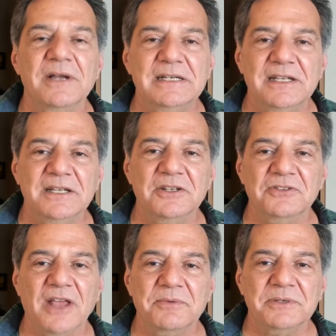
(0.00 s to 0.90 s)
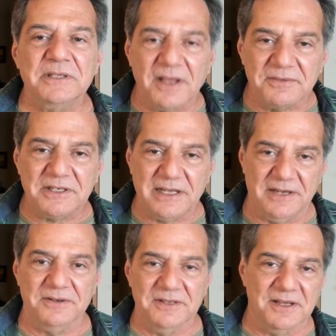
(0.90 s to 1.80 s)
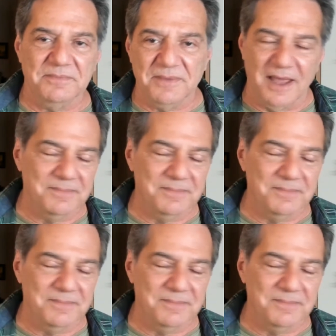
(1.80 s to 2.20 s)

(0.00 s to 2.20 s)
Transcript: ideas. I would love to hear them.